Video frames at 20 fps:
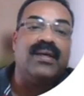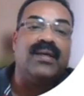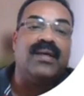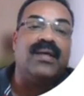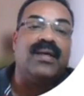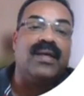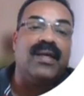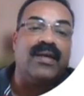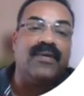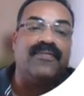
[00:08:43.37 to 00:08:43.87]

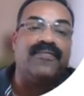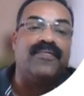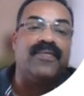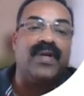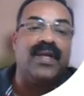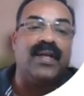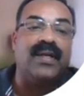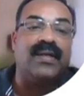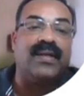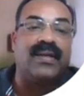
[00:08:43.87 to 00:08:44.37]
if
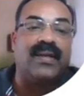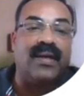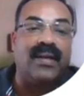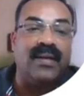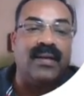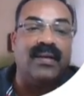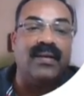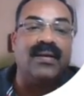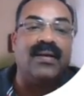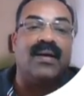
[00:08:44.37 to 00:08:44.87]
in
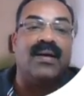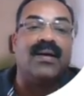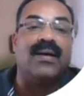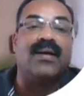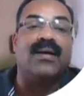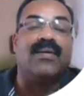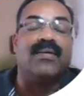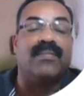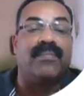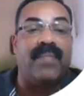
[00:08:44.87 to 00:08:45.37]
10
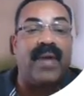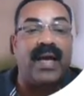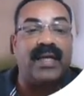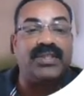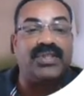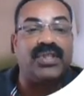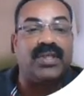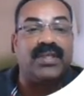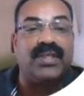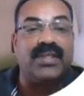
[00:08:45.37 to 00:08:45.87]

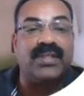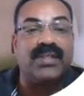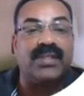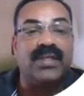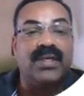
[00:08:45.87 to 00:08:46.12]
matches,